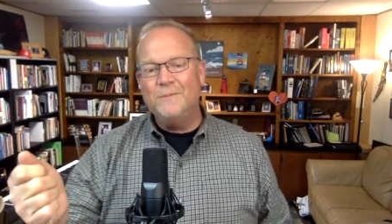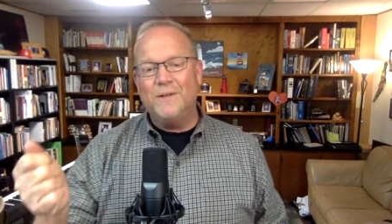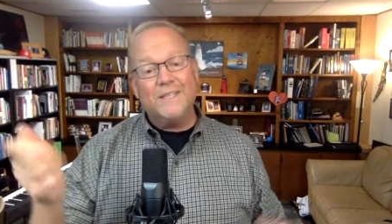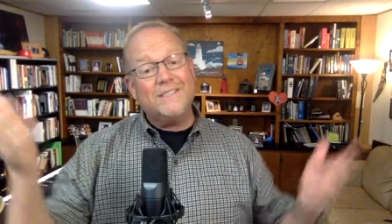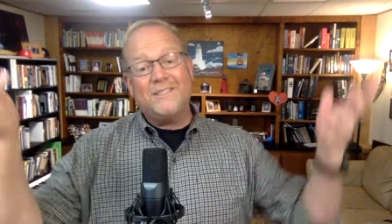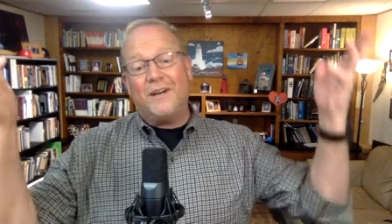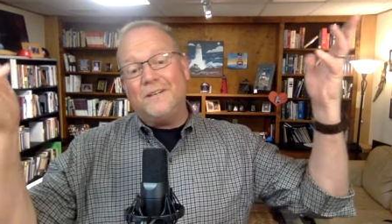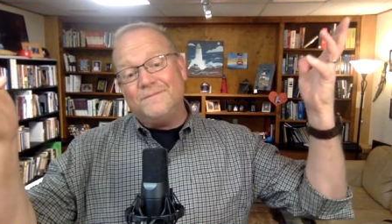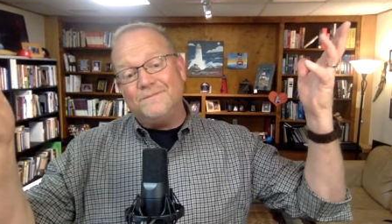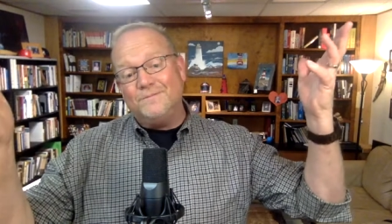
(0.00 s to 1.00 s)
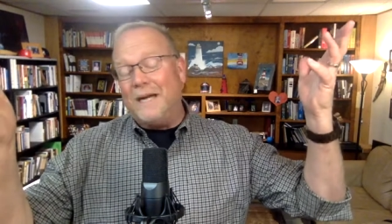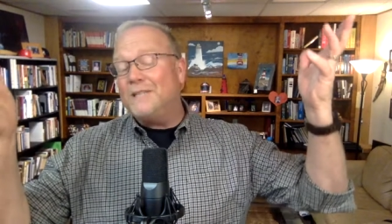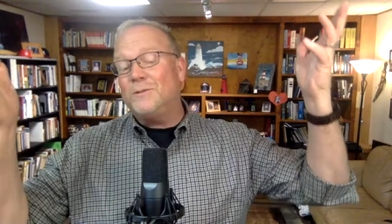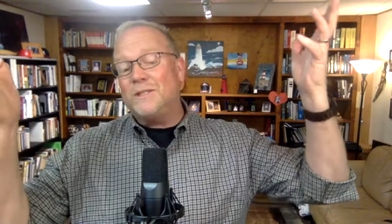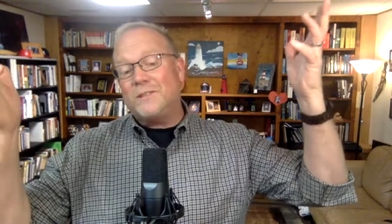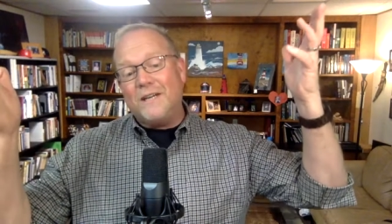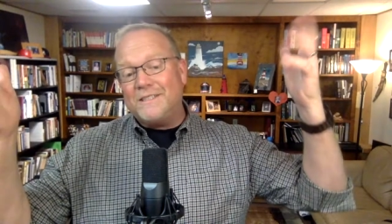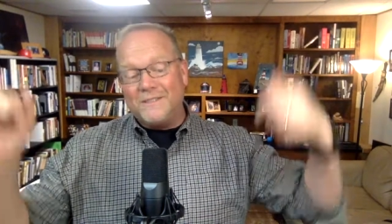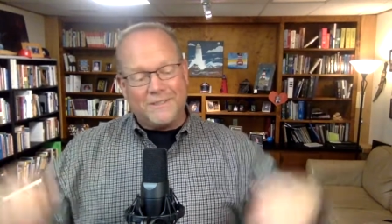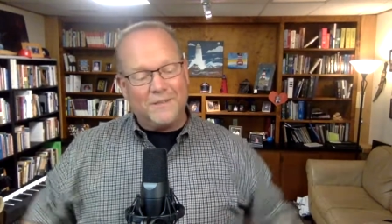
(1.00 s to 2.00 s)
But let's start. Might as well
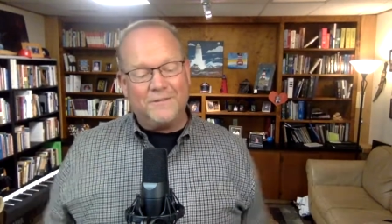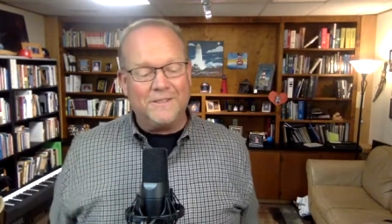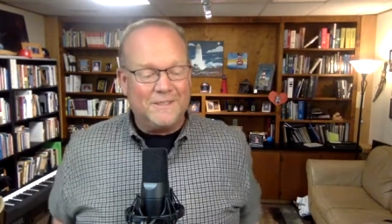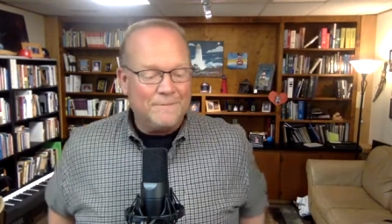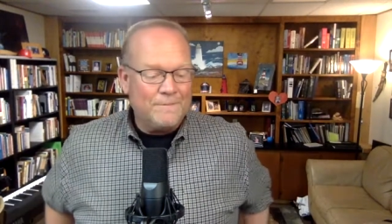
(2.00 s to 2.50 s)
scratch the surface.